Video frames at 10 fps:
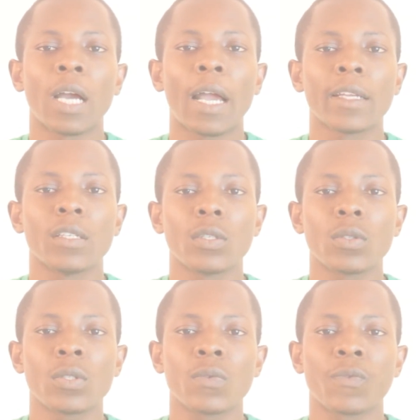I need
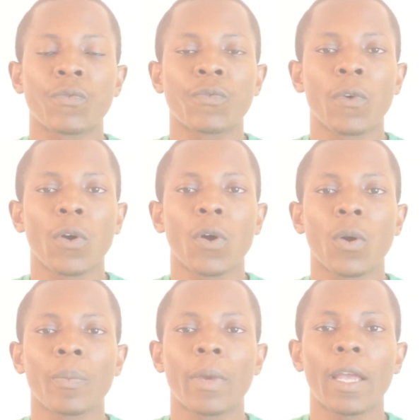you to
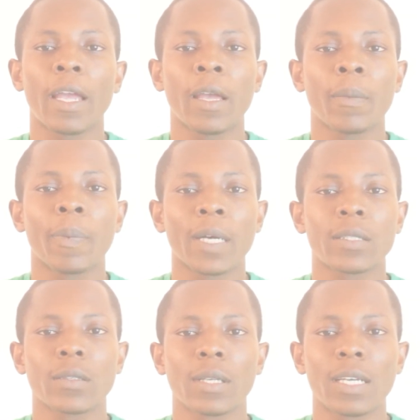form a
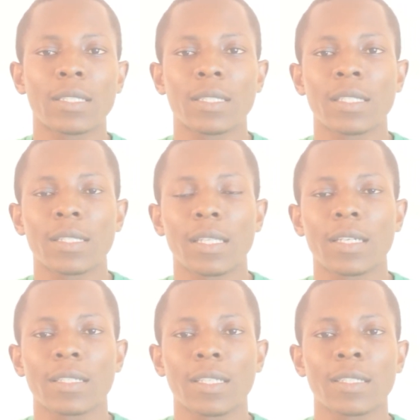particular
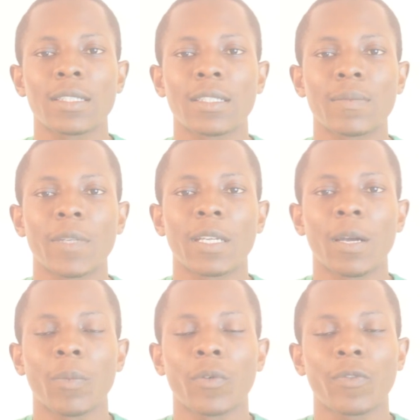sentence that is made
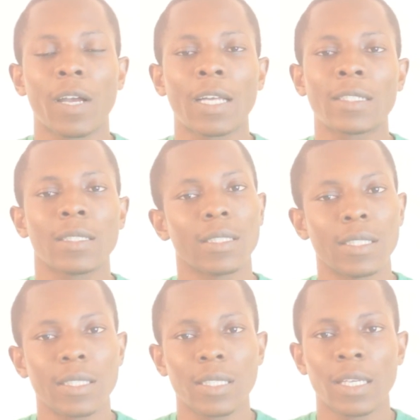up of at
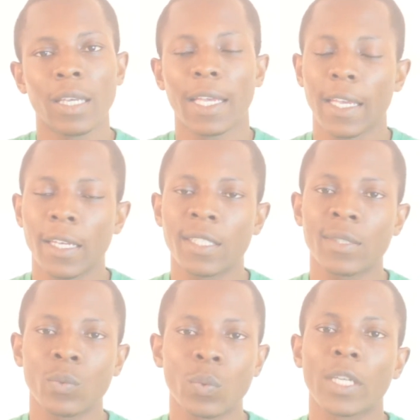least
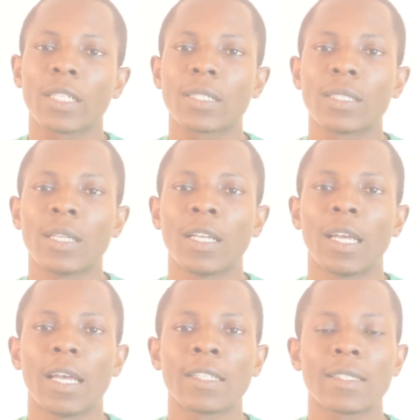8 words.
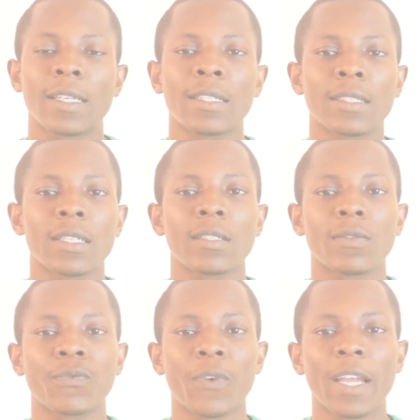A
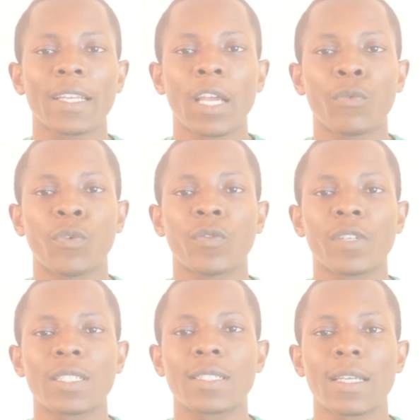sentence, find a
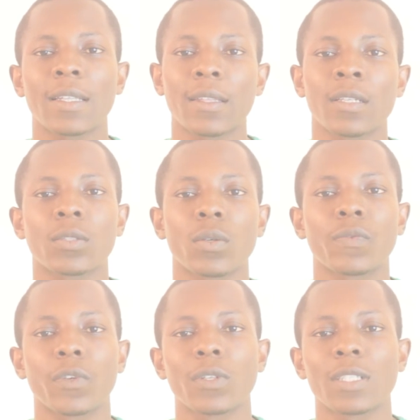favorite sentence
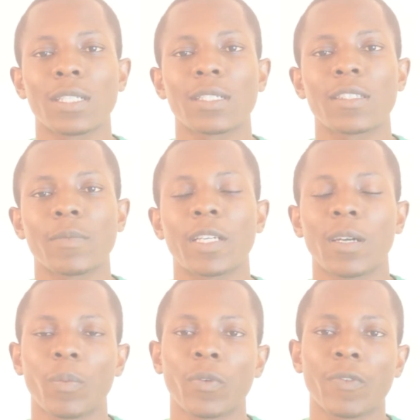of yours that is made
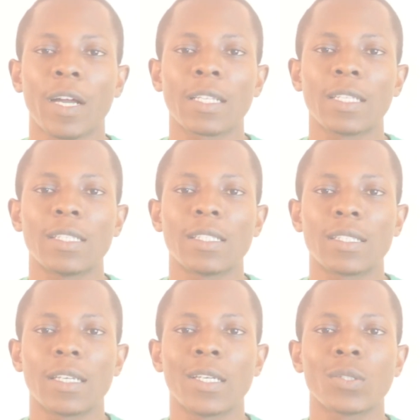up of at
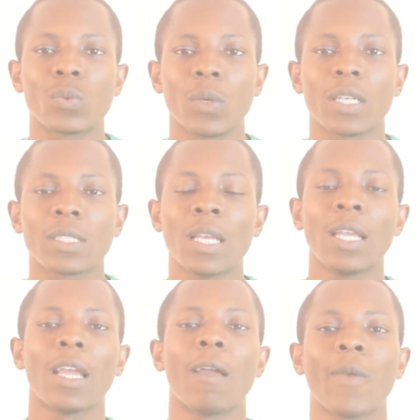least 8 words,
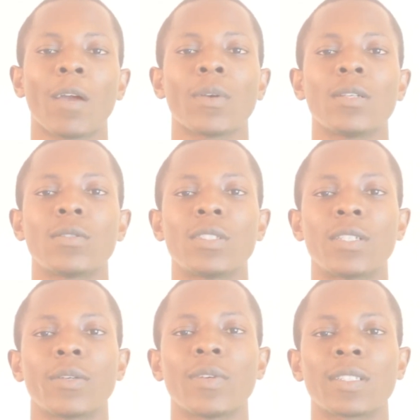and we are going to
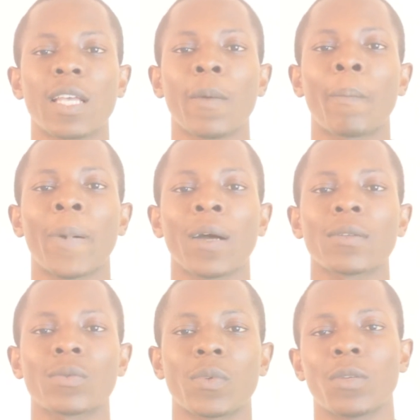generate a
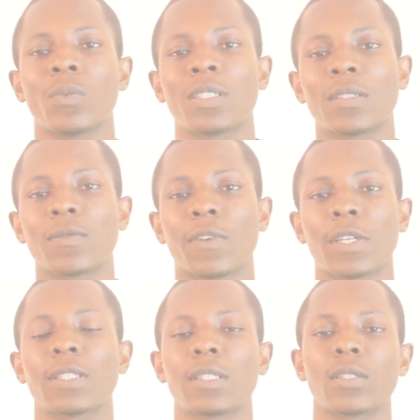password which is
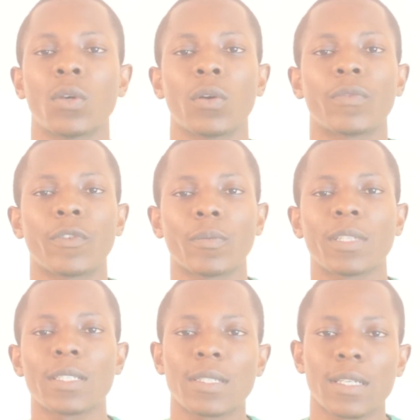very secured from
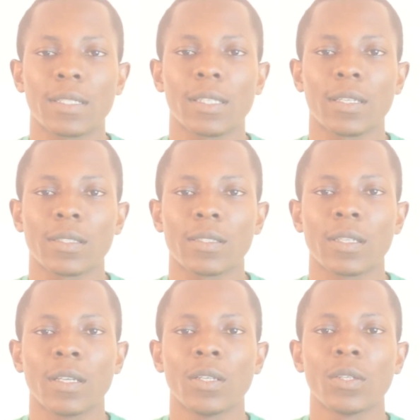this sentence.
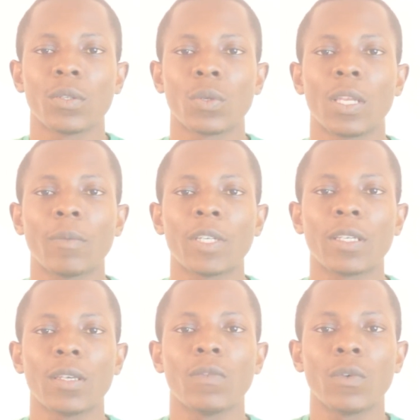So let me
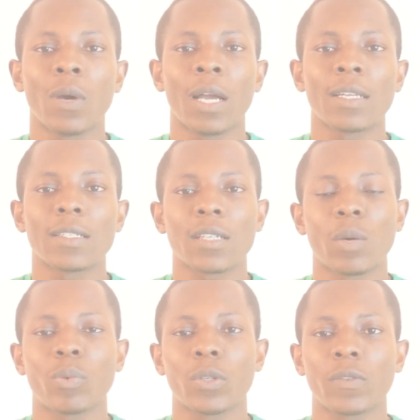give you an
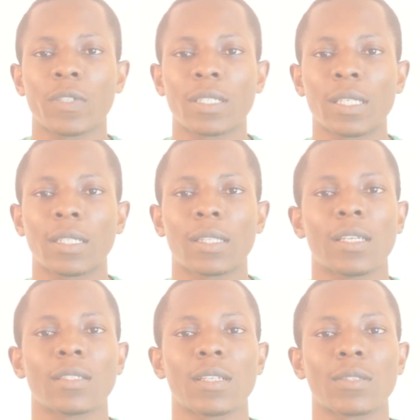example of a
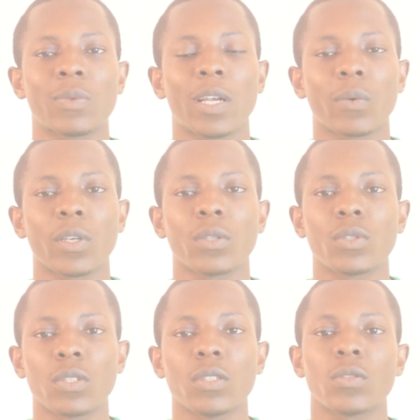sentence that we are going
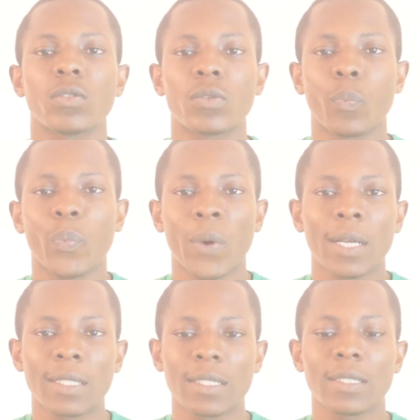to use to
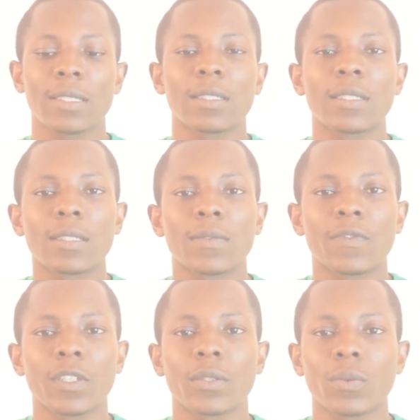practice in this
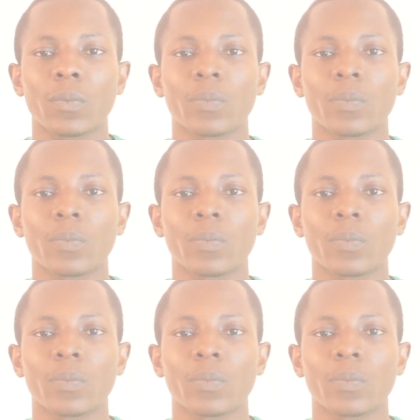video.